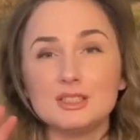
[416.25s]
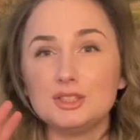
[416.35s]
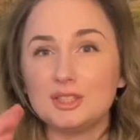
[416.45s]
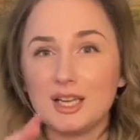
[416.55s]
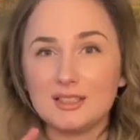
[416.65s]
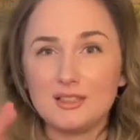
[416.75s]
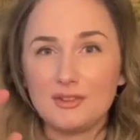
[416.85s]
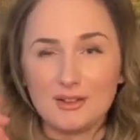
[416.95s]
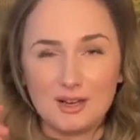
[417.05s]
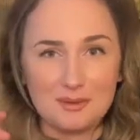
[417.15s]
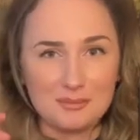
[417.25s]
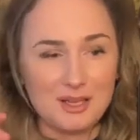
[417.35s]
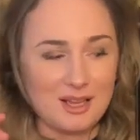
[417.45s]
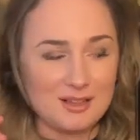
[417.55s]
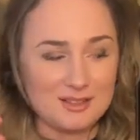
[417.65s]
Check the thumb
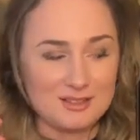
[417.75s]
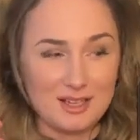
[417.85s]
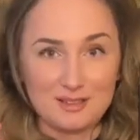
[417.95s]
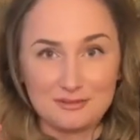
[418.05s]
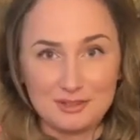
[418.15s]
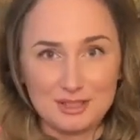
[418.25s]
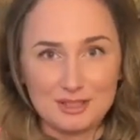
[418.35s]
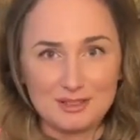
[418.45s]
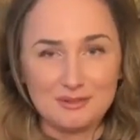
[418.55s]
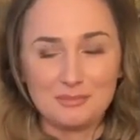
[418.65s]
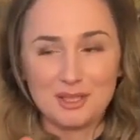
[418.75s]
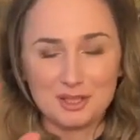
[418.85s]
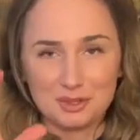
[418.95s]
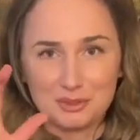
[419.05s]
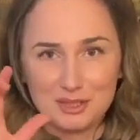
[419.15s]
and the second finger. Make
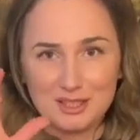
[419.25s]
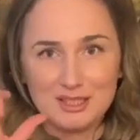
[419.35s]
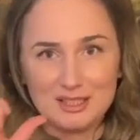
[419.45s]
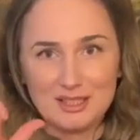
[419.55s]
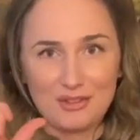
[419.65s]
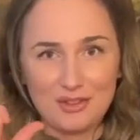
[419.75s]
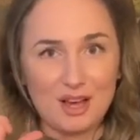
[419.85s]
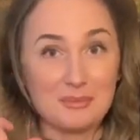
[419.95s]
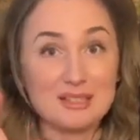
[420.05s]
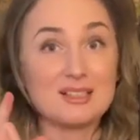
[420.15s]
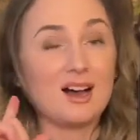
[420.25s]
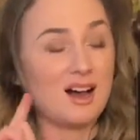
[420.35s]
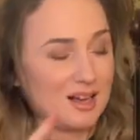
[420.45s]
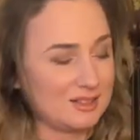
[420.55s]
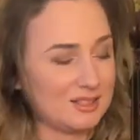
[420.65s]
sure the thumb is
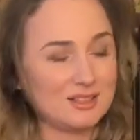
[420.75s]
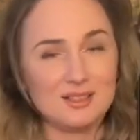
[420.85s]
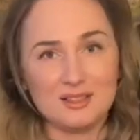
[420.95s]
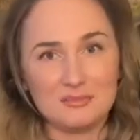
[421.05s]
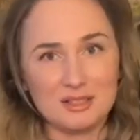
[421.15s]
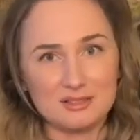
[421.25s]
under the middle